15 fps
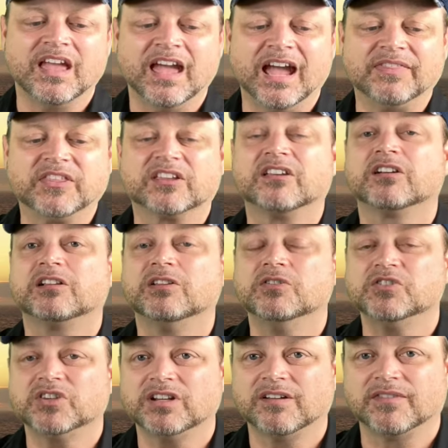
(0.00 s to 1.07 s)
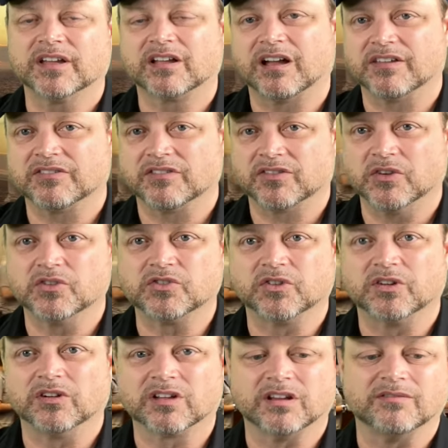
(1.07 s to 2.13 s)
At the conclusion of the
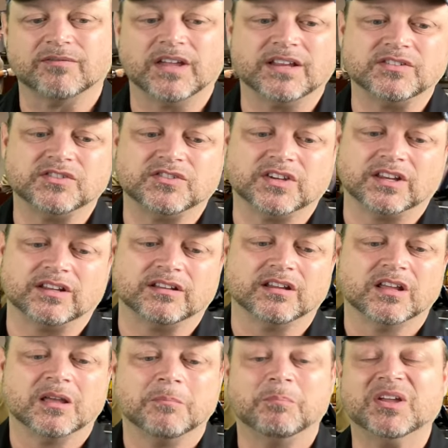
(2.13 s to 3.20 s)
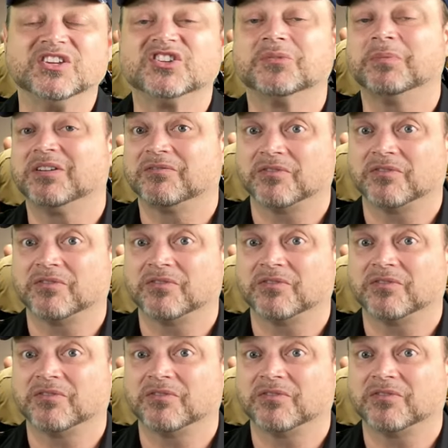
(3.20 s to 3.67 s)
Constitutional Convention, Benjamin